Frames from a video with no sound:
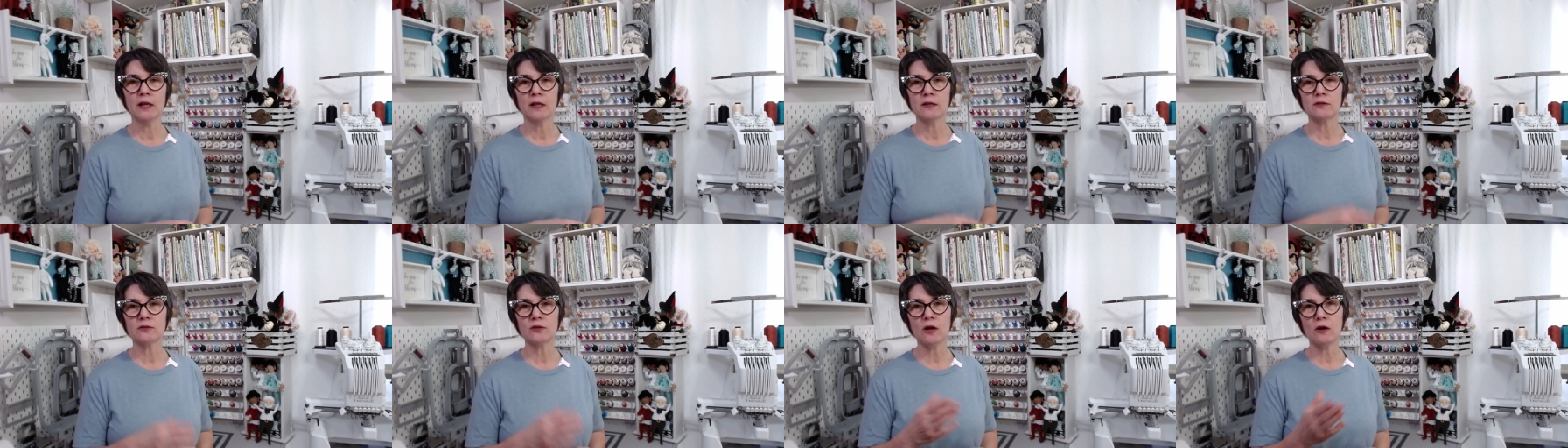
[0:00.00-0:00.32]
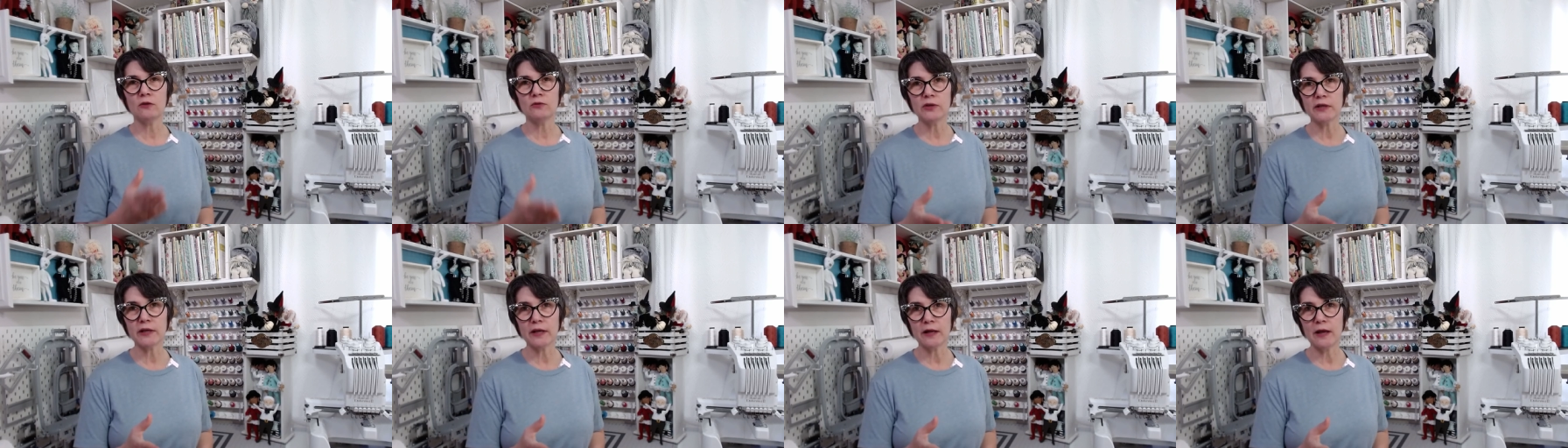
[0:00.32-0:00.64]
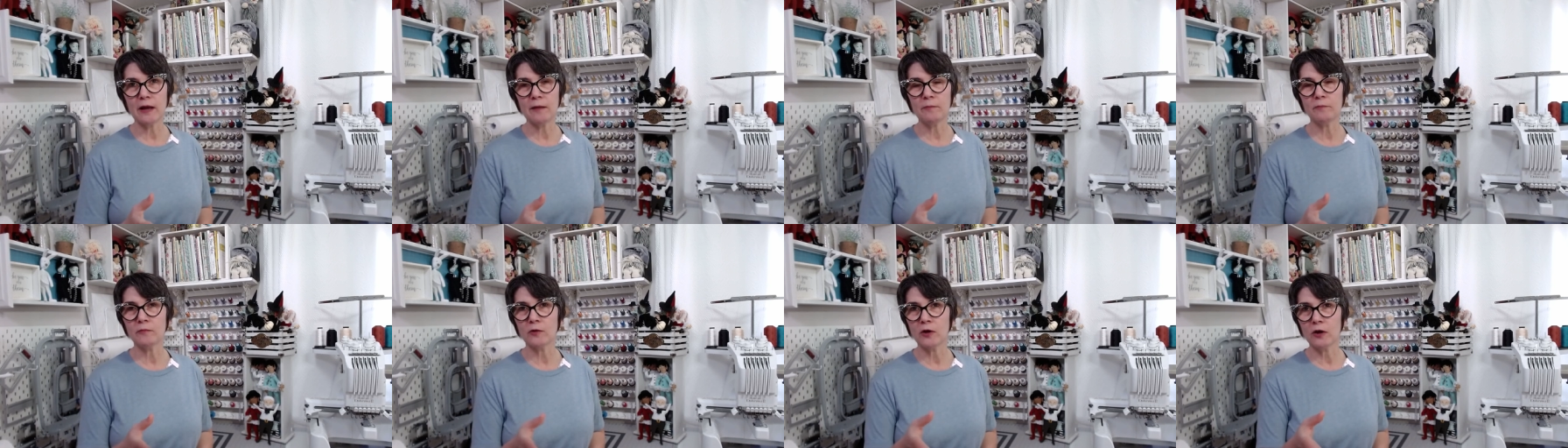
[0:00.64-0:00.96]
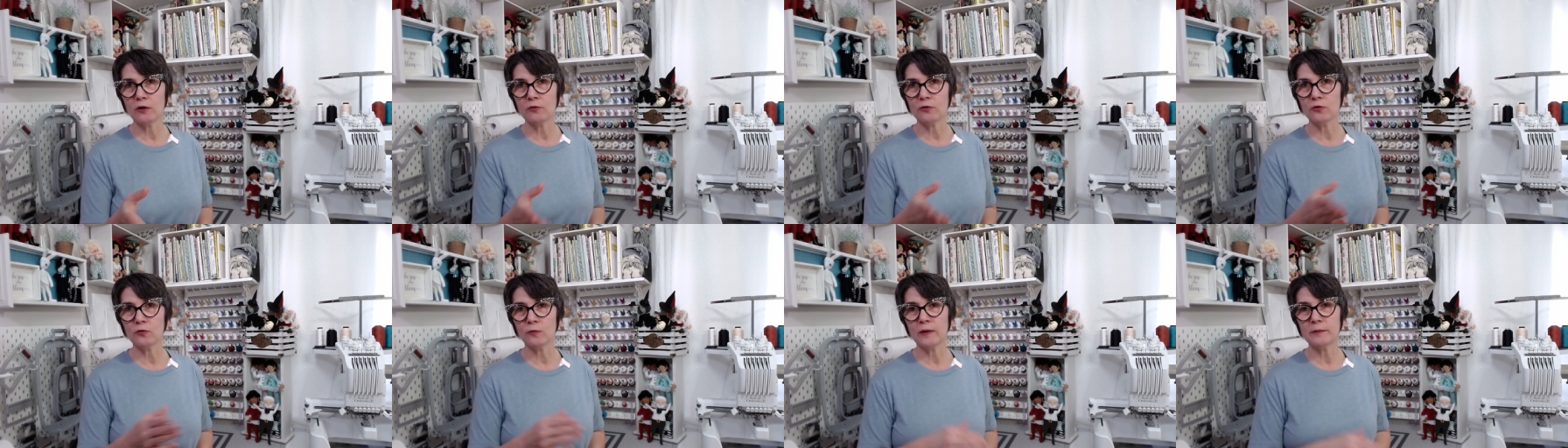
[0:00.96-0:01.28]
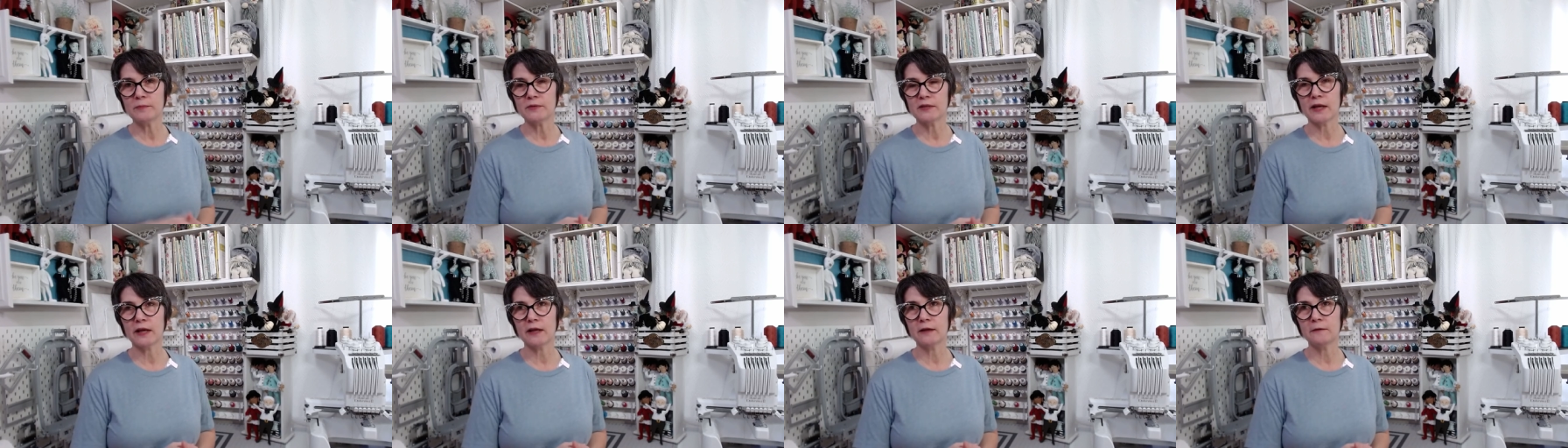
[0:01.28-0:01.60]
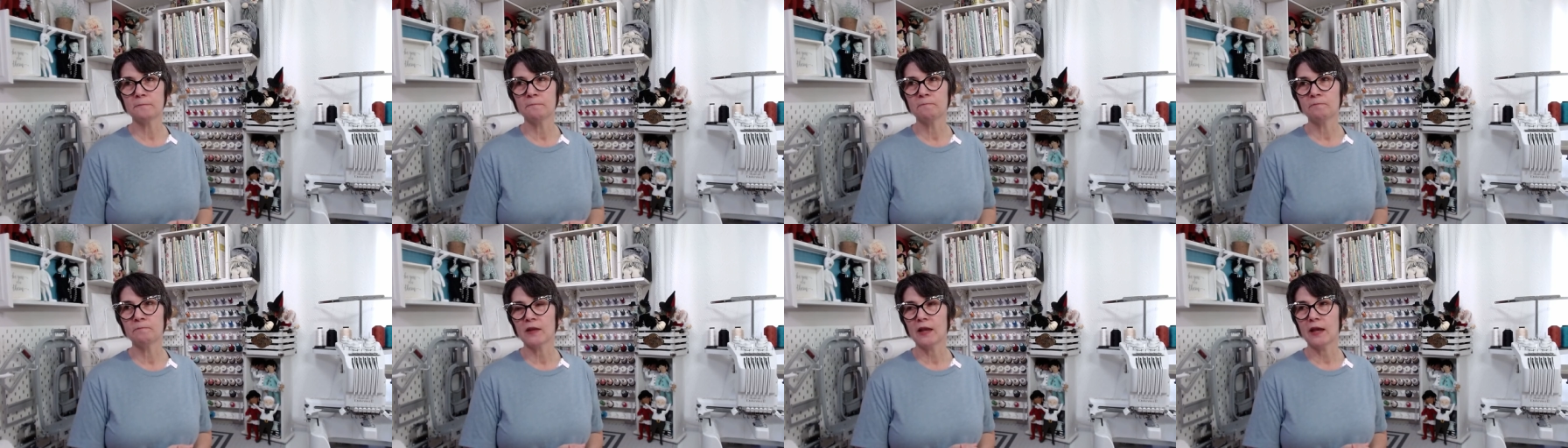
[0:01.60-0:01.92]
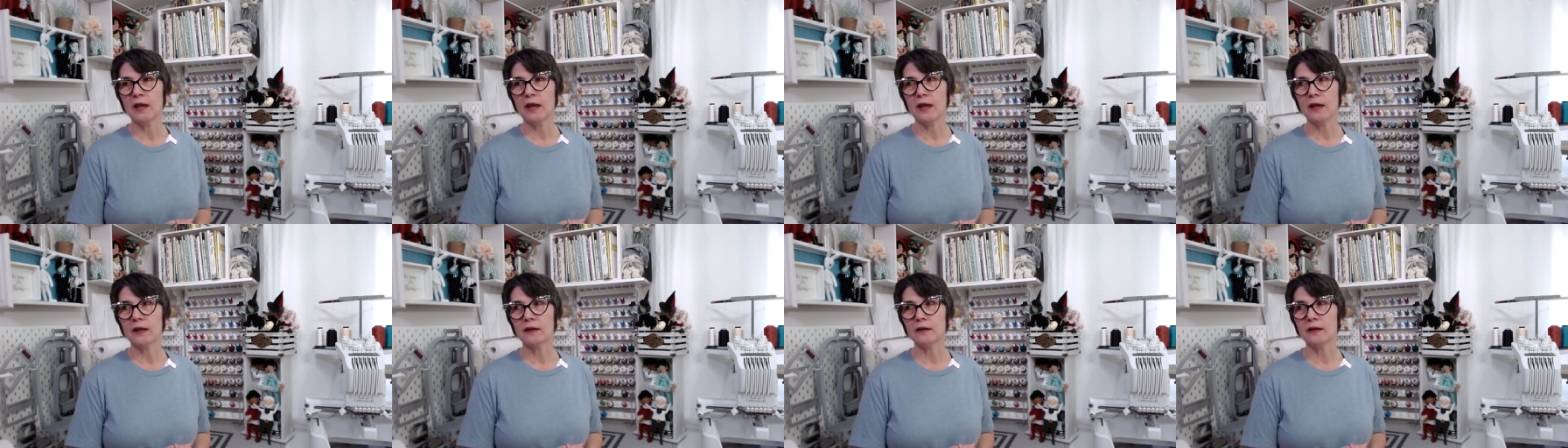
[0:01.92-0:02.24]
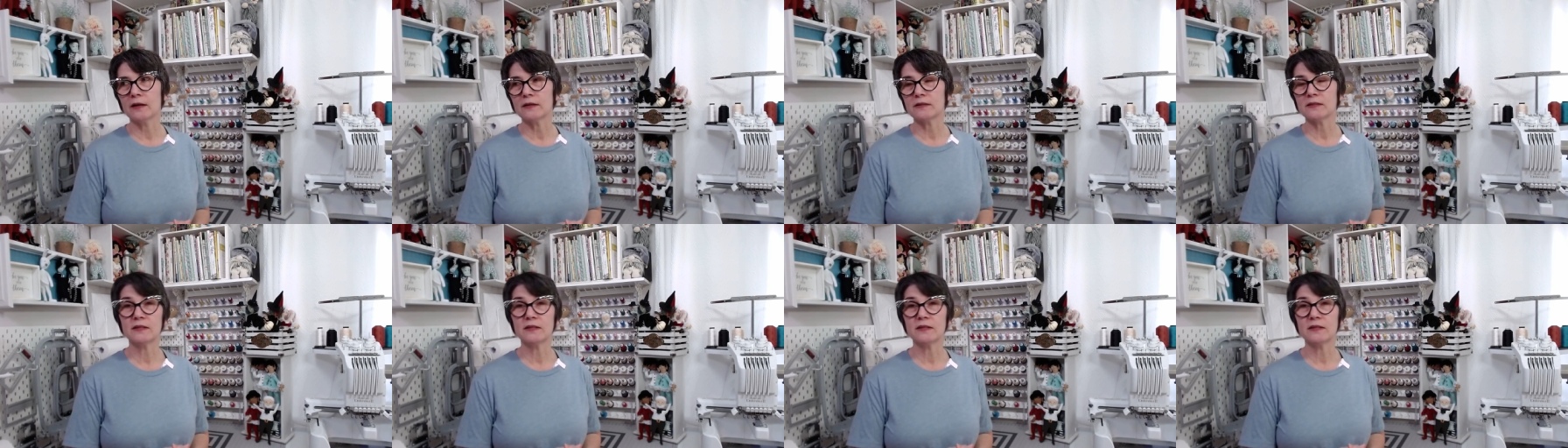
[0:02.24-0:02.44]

So go look it up, go to their website, and uh,